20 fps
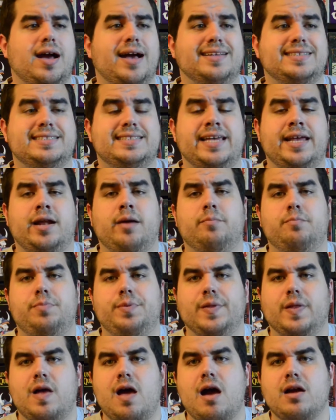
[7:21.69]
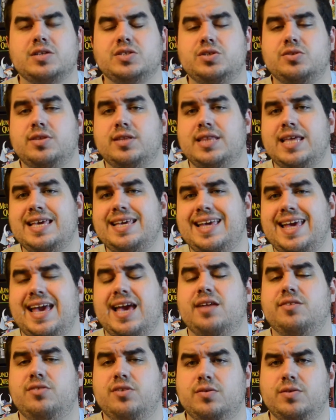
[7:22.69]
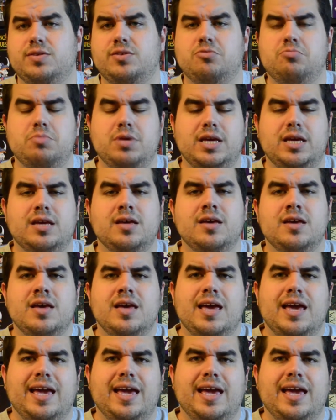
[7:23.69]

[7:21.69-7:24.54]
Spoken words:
set up blocks so that they can't do it to me,